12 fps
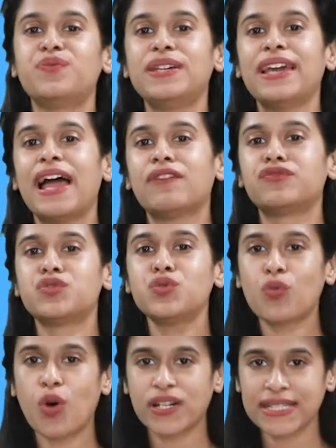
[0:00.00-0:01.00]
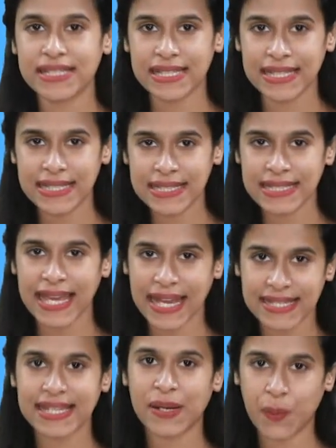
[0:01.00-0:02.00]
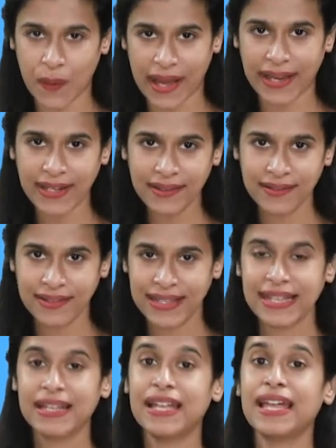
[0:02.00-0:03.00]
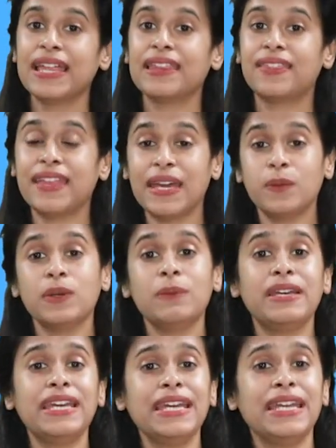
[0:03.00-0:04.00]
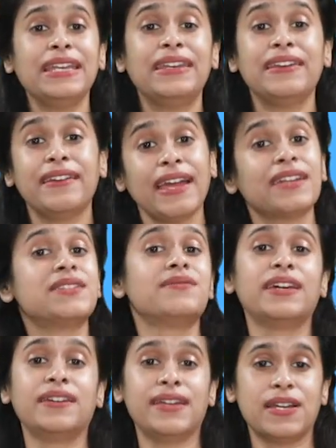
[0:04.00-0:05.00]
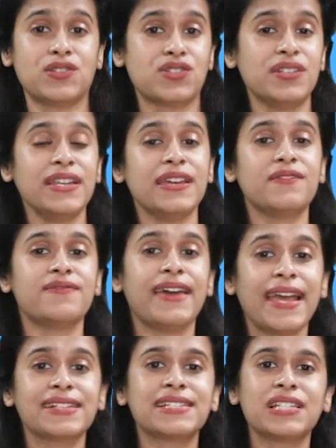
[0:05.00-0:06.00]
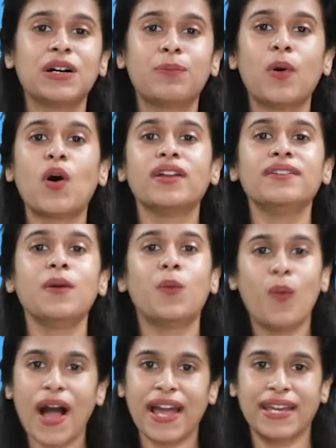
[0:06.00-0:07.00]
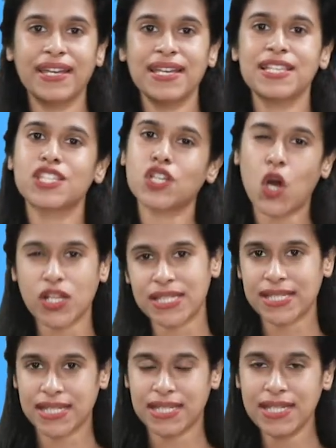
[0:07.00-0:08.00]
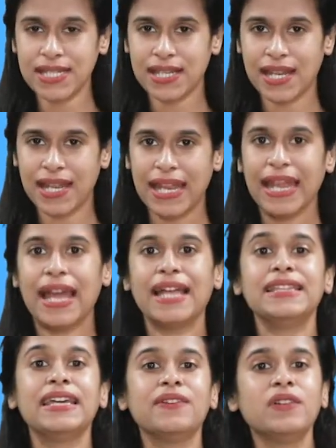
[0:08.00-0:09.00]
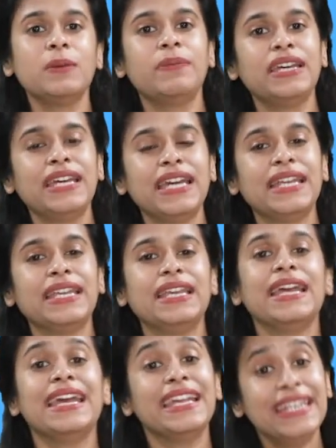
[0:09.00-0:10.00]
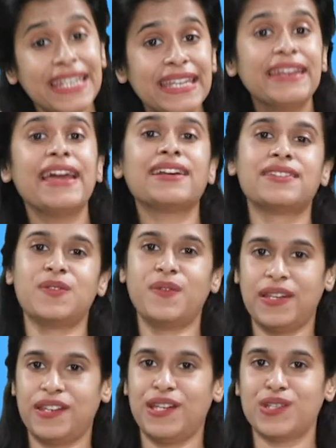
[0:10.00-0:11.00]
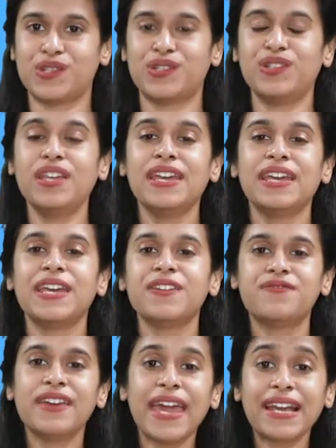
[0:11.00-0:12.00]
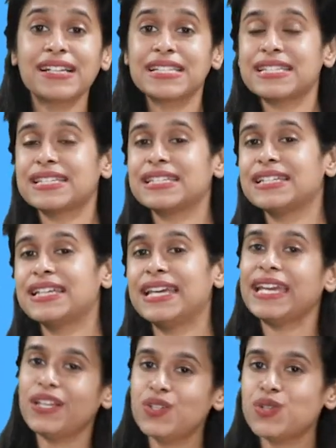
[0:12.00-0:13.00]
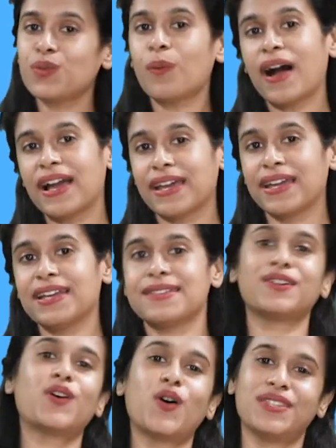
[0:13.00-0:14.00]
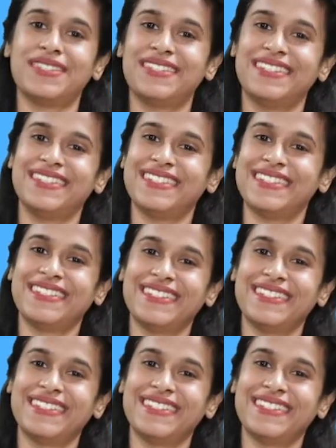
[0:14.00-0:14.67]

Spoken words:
we have two quantities, X and Y, they will be in direct variation if X upon Y is constant, and they will be in indirect variation if X into Y is a constant.